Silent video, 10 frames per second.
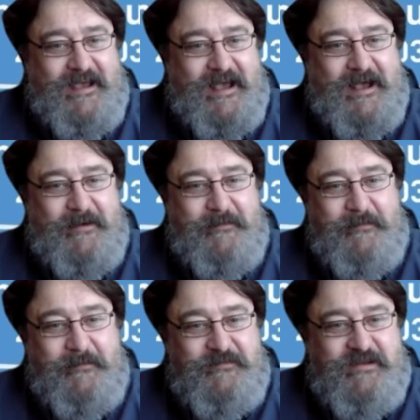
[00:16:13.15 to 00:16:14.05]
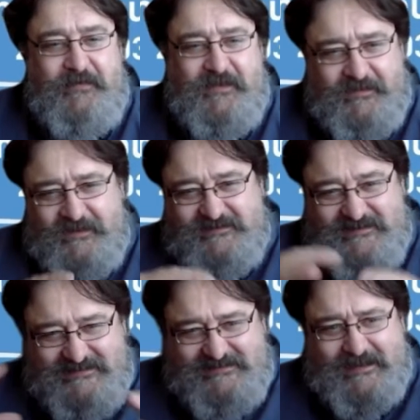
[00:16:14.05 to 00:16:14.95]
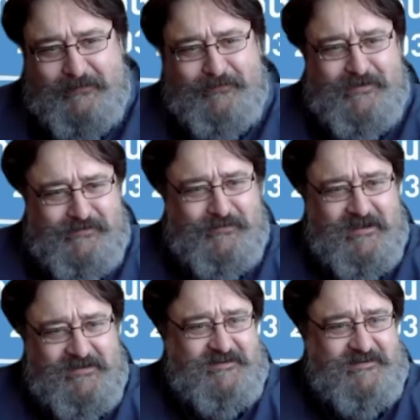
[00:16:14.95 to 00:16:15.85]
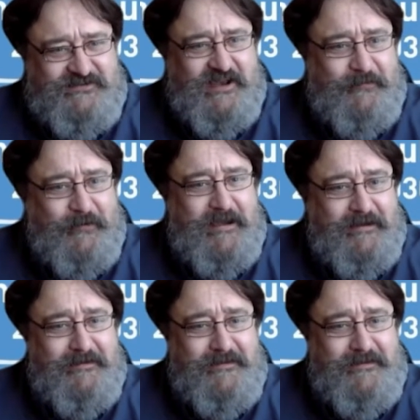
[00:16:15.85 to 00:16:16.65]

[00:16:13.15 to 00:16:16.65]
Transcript: The detail that you guys can generate.